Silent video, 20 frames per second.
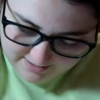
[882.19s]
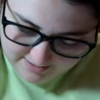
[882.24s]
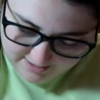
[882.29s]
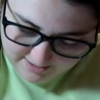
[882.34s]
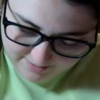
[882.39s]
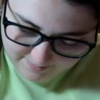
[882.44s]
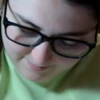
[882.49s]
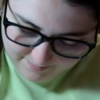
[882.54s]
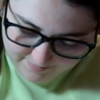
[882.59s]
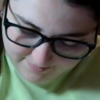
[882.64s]

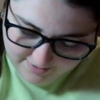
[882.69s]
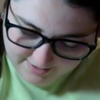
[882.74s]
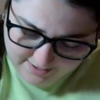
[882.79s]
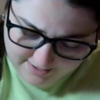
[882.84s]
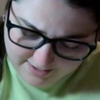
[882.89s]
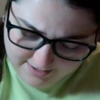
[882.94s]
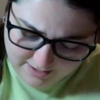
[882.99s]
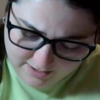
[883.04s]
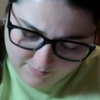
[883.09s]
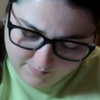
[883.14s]

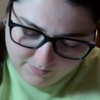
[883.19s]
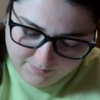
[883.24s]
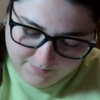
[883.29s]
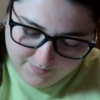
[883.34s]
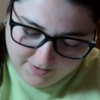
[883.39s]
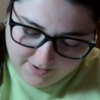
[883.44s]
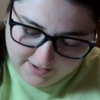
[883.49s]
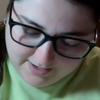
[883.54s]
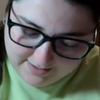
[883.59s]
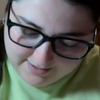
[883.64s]
ma, we
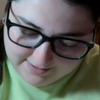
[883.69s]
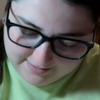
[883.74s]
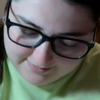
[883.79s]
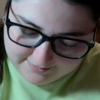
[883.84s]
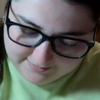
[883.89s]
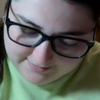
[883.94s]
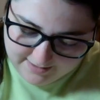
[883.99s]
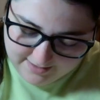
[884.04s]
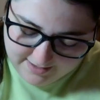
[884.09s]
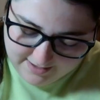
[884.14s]
write it
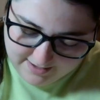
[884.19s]
as